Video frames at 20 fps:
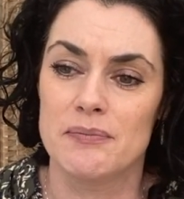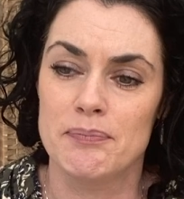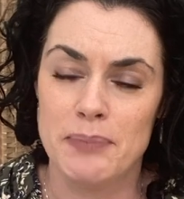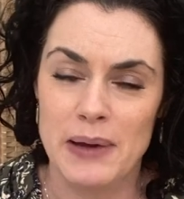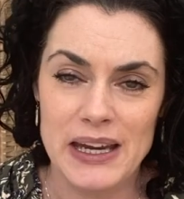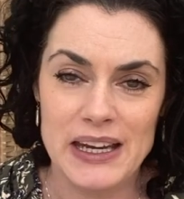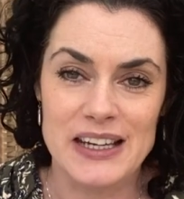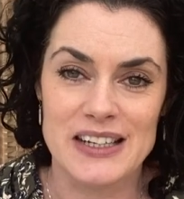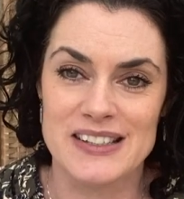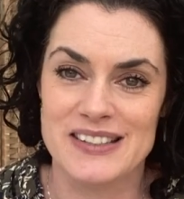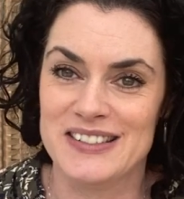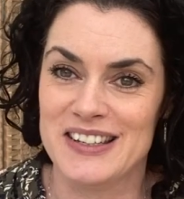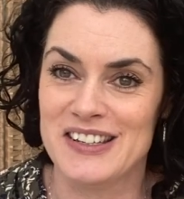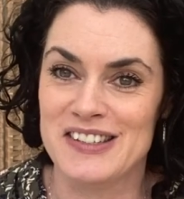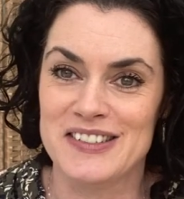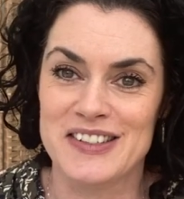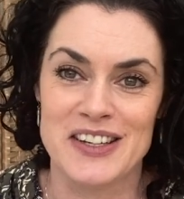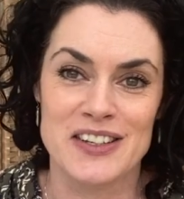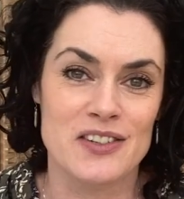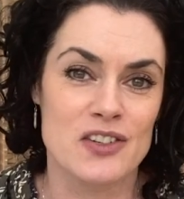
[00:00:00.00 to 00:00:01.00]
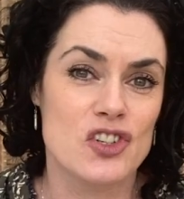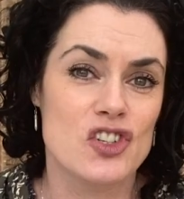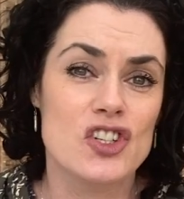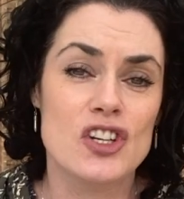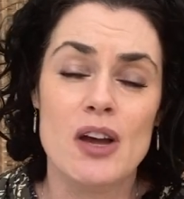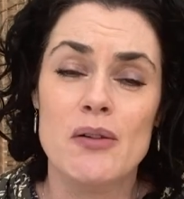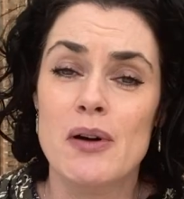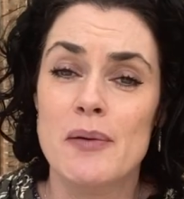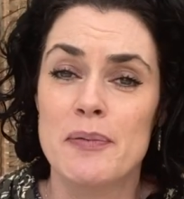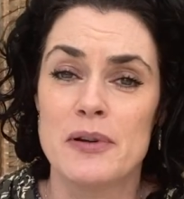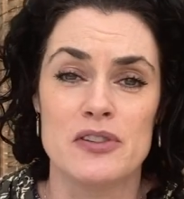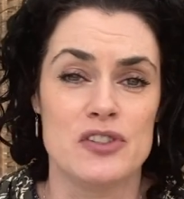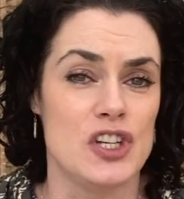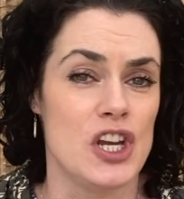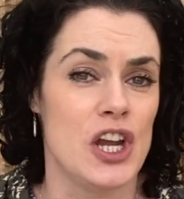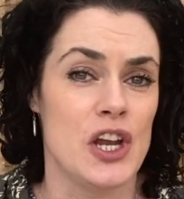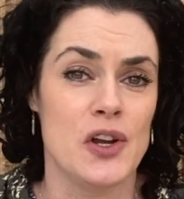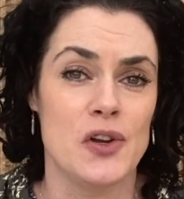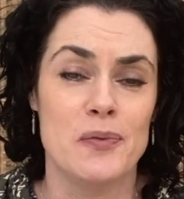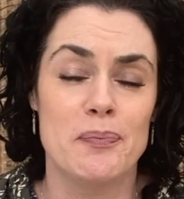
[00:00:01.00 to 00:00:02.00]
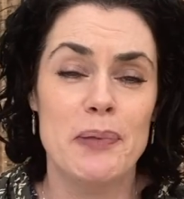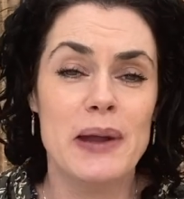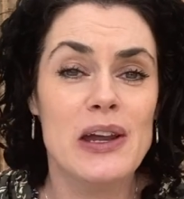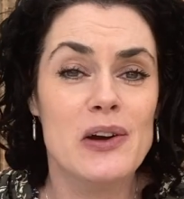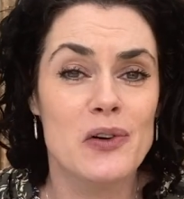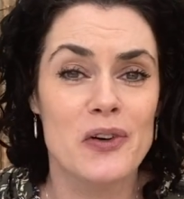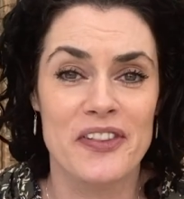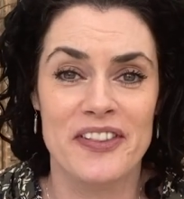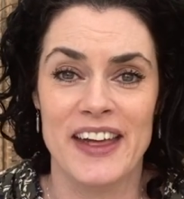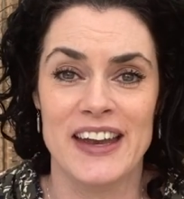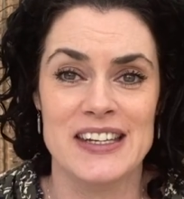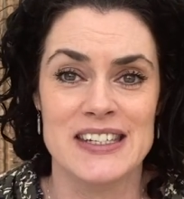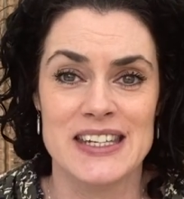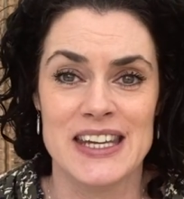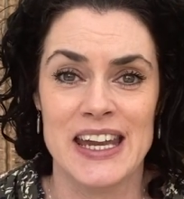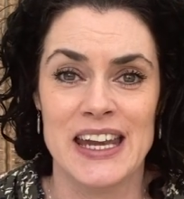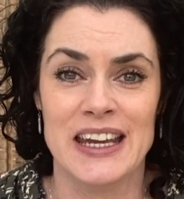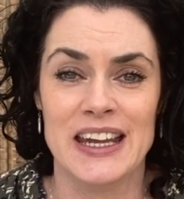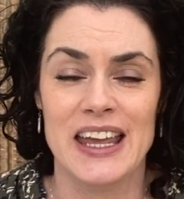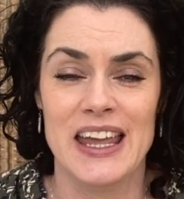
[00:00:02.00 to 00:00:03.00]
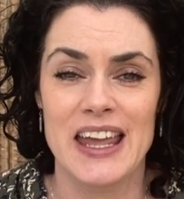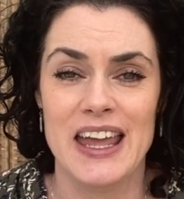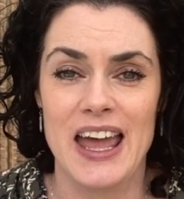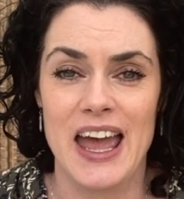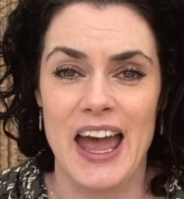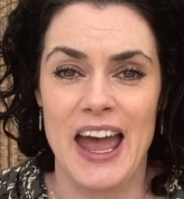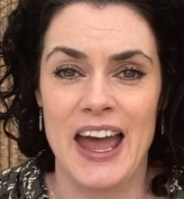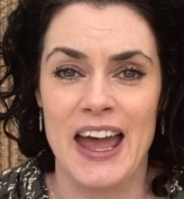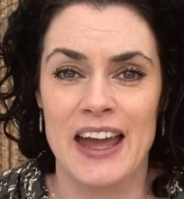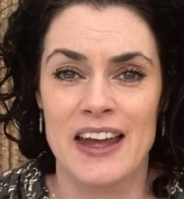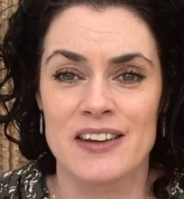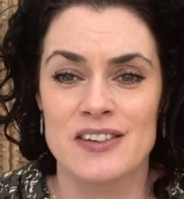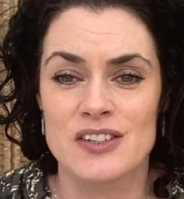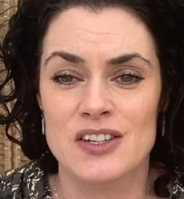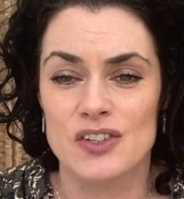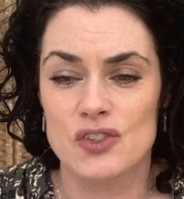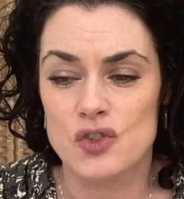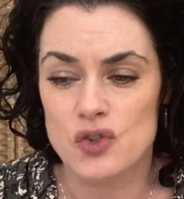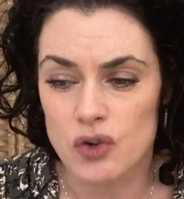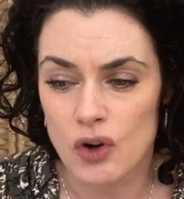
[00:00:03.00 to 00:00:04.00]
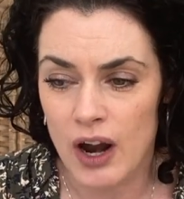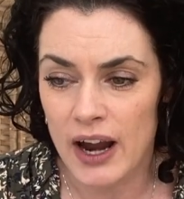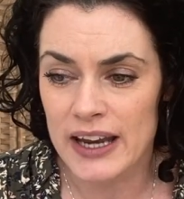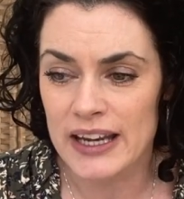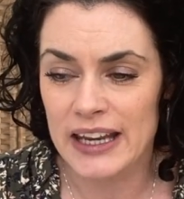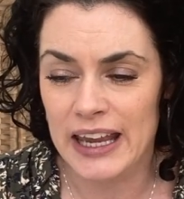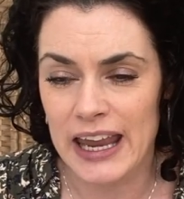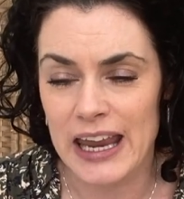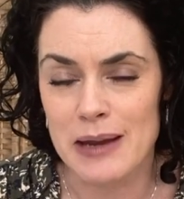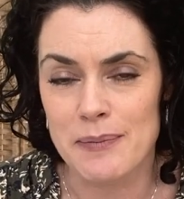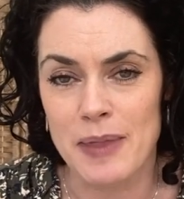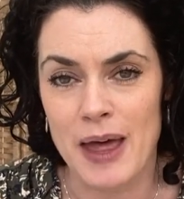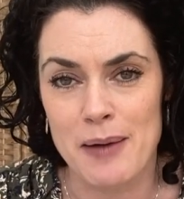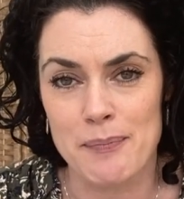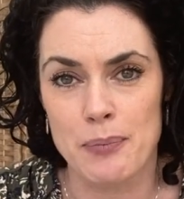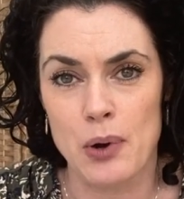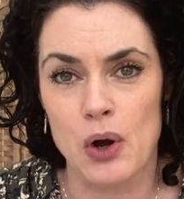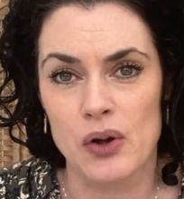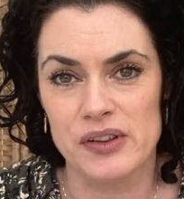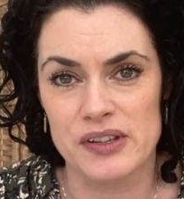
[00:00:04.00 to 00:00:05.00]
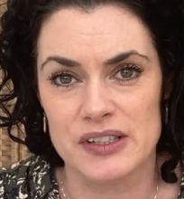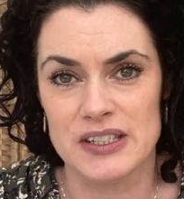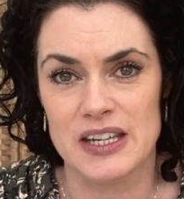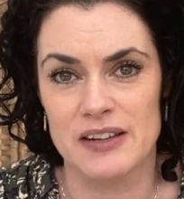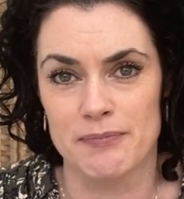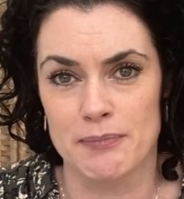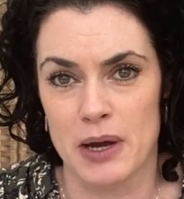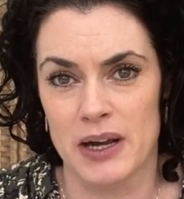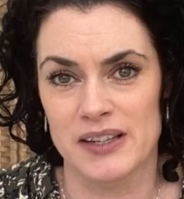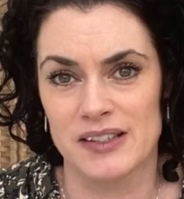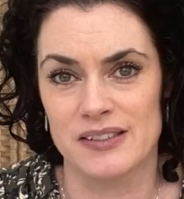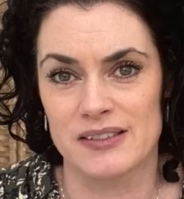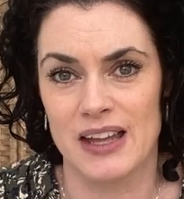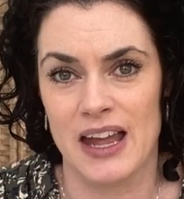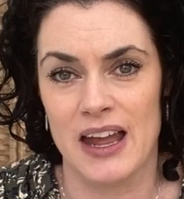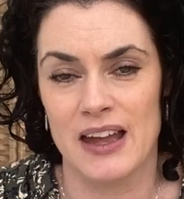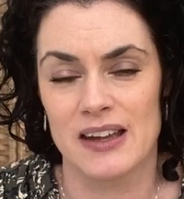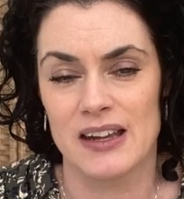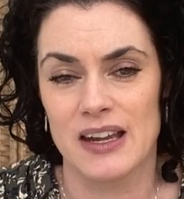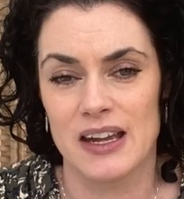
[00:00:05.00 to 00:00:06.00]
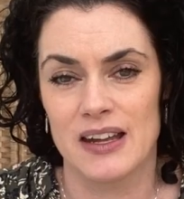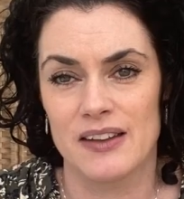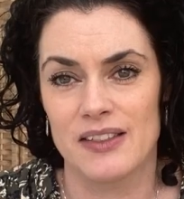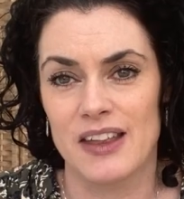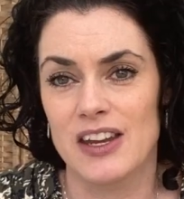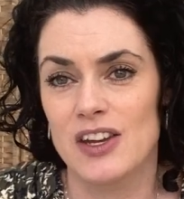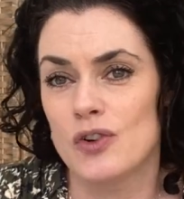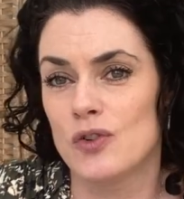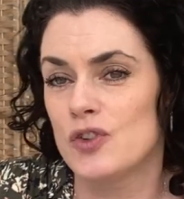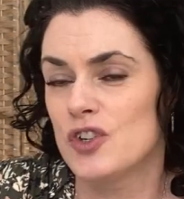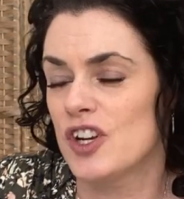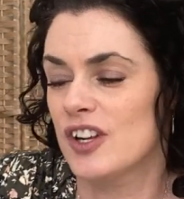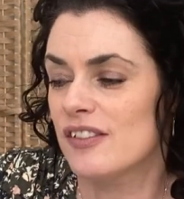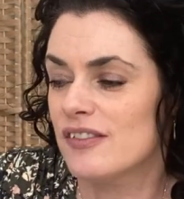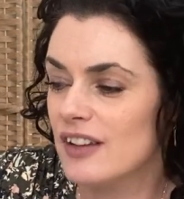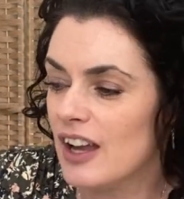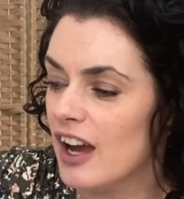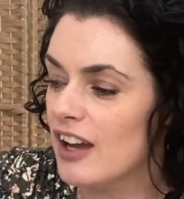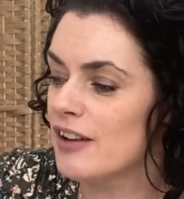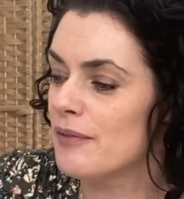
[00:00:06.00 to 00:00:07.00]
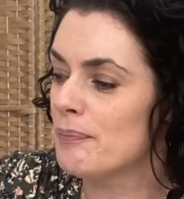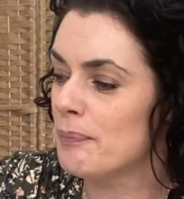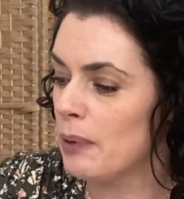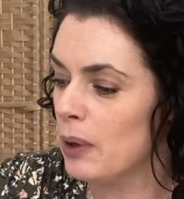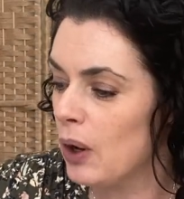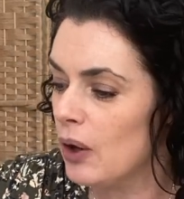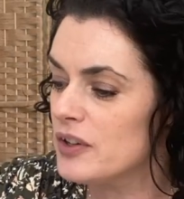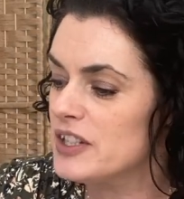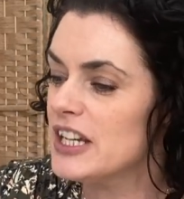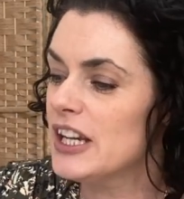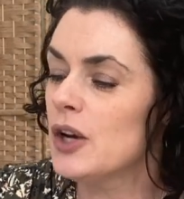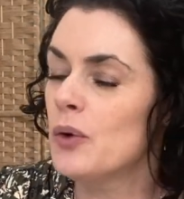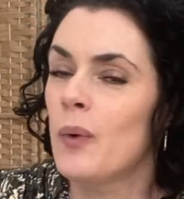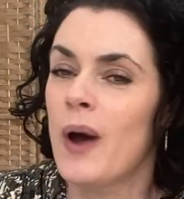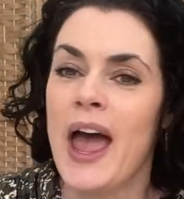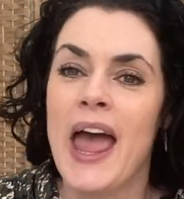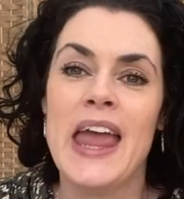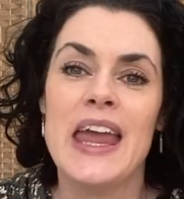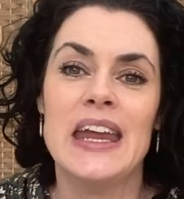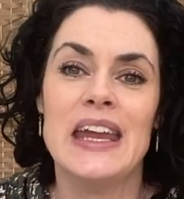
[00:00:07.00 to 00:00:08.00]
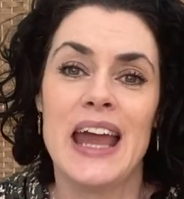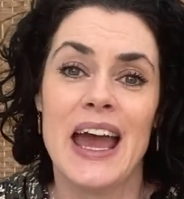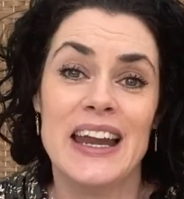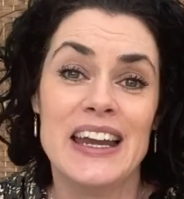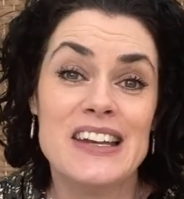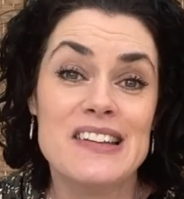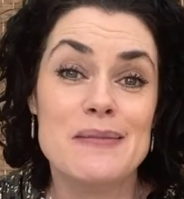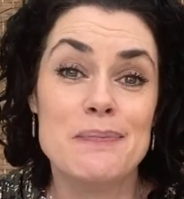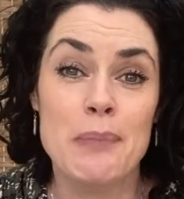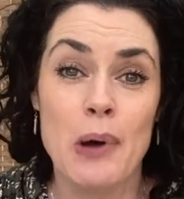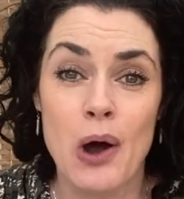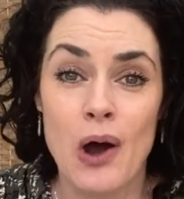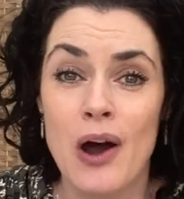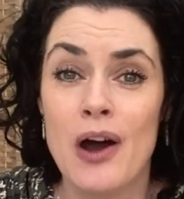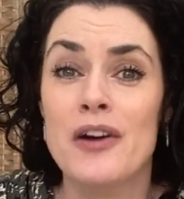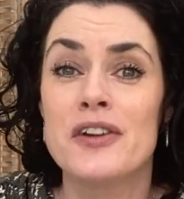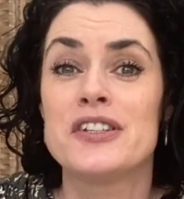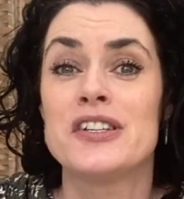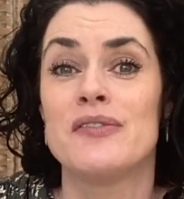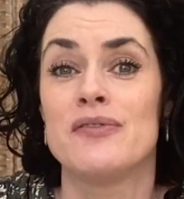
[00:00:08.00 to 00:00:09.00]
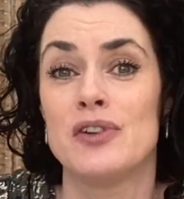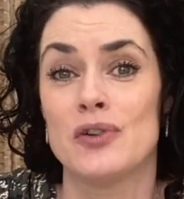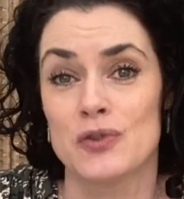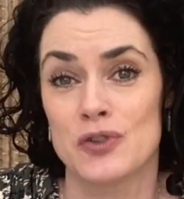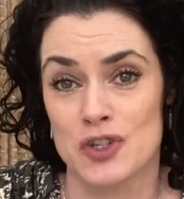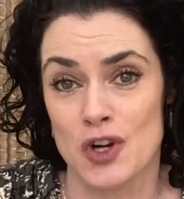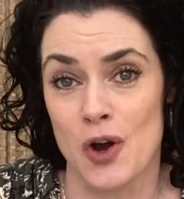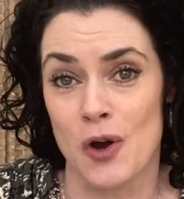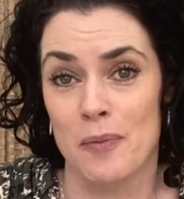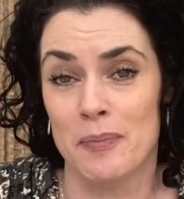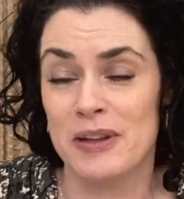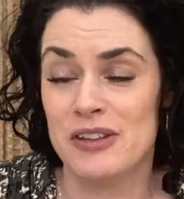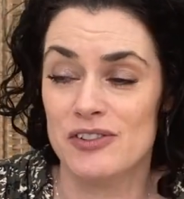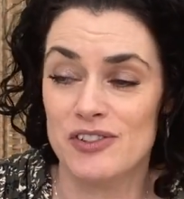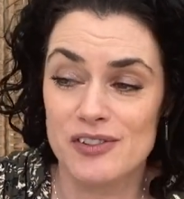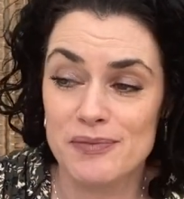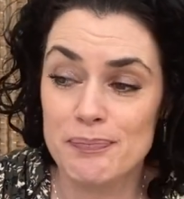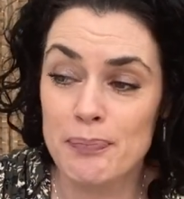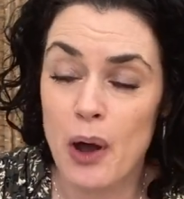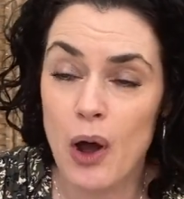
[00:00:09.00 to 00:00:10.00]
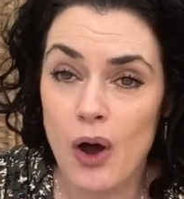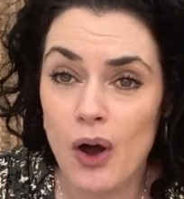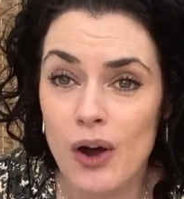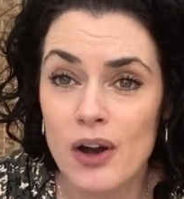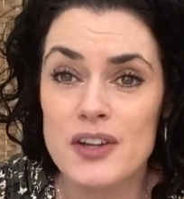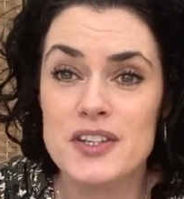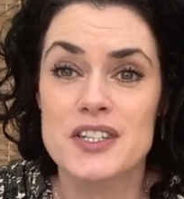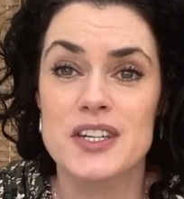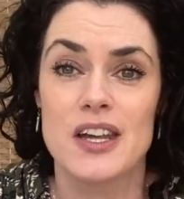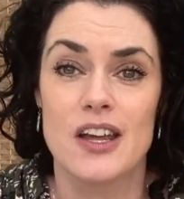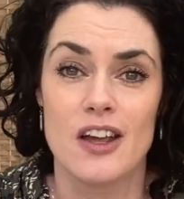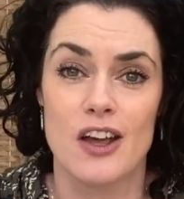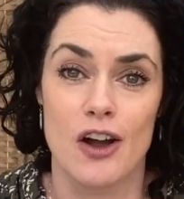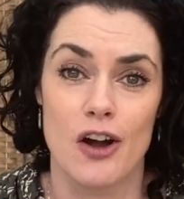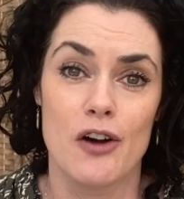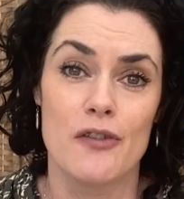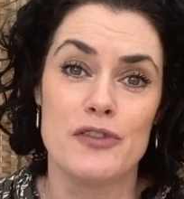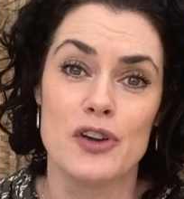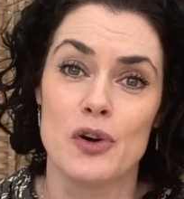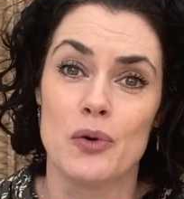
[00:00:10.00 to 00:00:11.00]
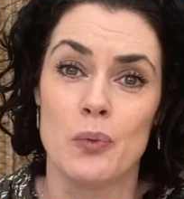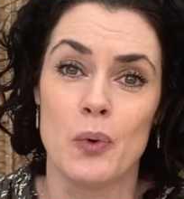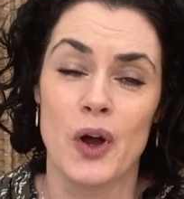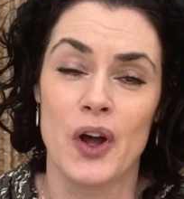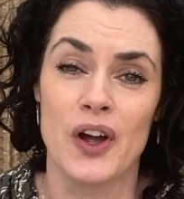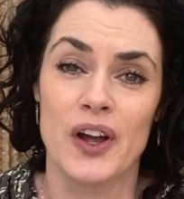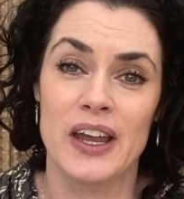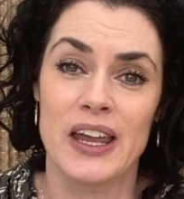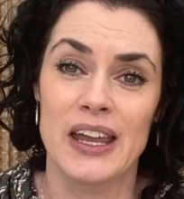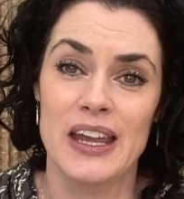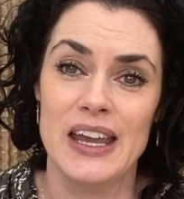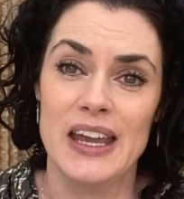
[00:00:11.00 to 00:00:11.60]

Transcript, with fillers: Be consistent, show up as you, be authentic, and try and keep that positive mindset that you're just kind of plodding away and it's part of your job, it's just part of your work.